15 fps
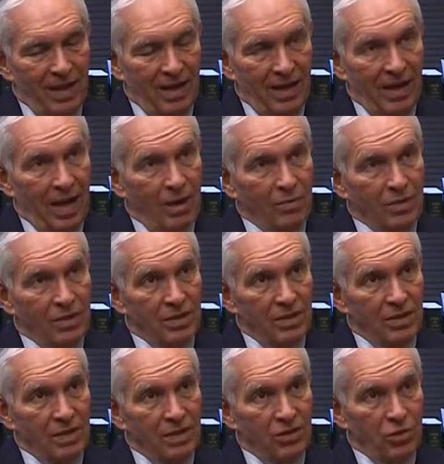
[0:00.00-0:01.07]
And I was
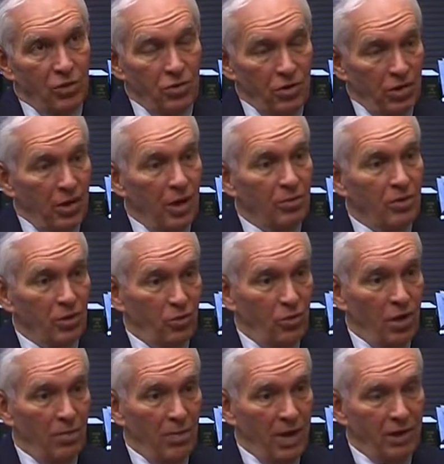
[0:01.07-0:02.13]
the junior year, I was the
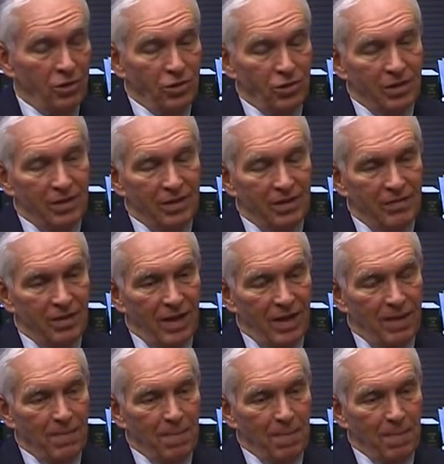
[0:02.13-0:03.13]
drum major of that.